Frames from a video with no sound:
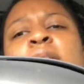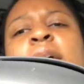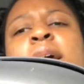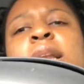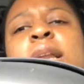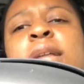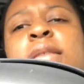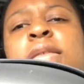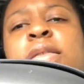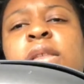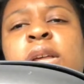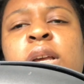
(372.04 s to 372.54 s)
out
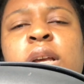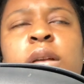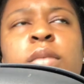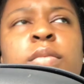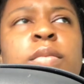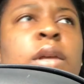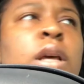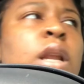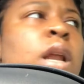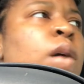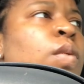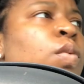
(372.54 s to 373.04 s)
a theme
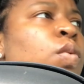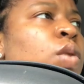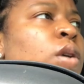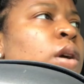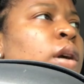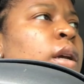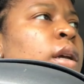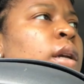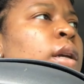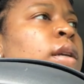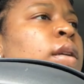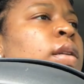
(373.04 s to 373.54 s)
that I
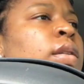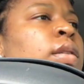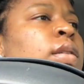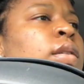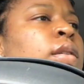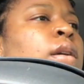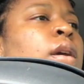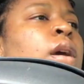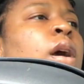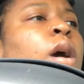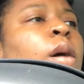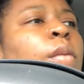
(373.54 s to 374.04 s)
want,
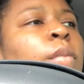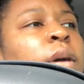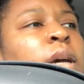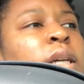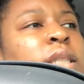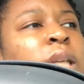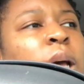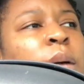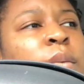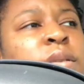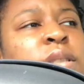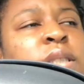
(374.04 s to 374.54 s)
because
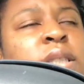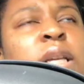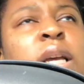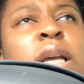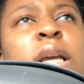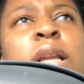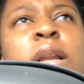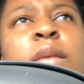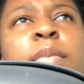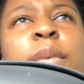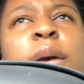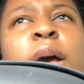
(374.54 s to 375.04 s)
I was
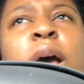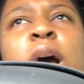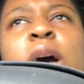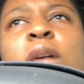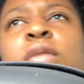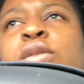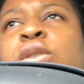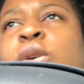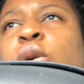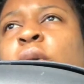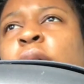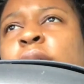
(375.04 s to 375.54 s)
thinking
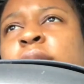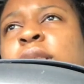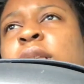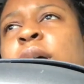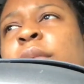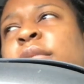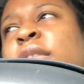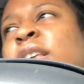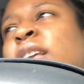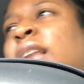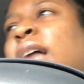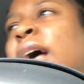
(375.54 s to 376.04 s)
about doing
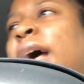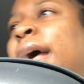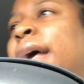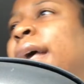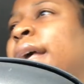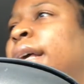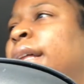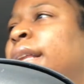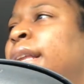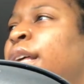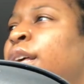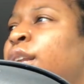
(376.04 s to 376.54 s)
something
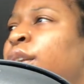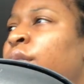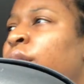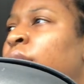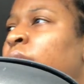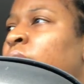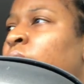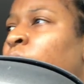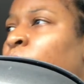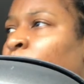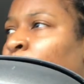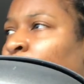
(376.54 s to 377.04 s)
like glittery in the